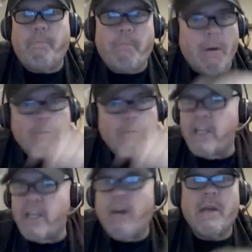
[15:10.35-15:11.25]
boldly
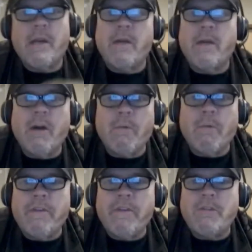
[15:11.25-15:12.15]
going where no
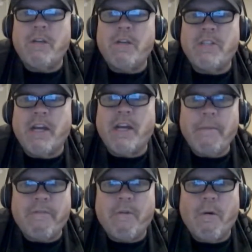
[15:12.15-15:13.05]
review show has gone
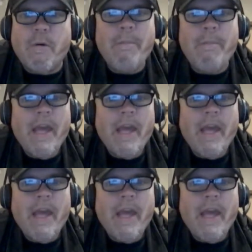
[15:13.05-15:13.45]
before.